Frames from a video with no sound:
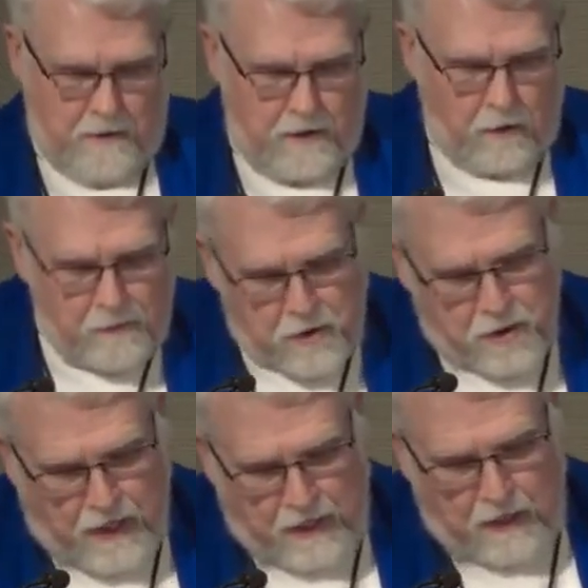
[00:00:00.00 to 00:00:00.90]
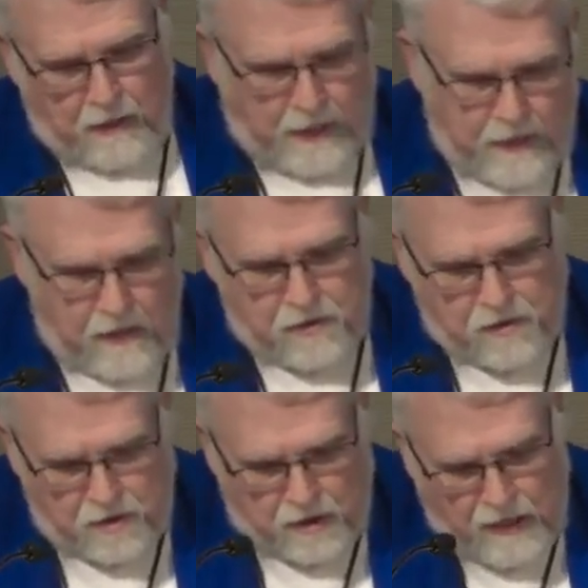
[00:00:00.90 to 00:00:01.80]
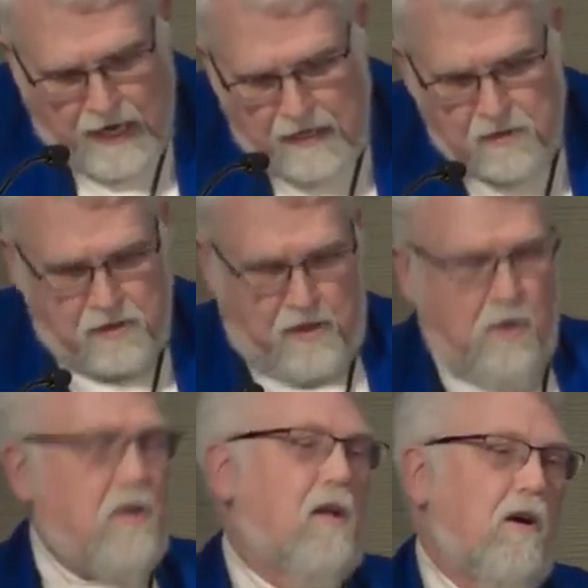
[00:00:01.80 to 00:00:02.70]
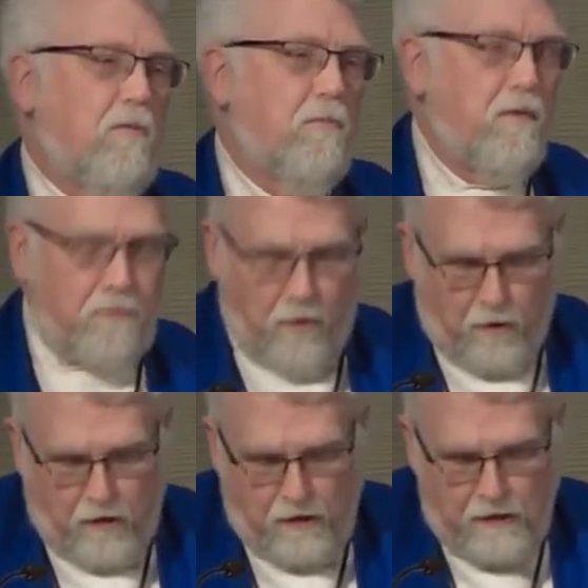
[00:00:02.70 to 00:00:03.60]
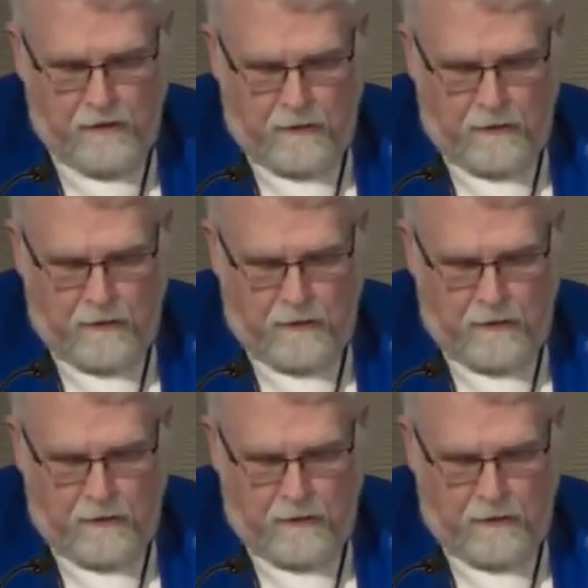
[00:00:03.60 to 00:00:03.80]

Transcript: It'll be shaken like a glass snow globe before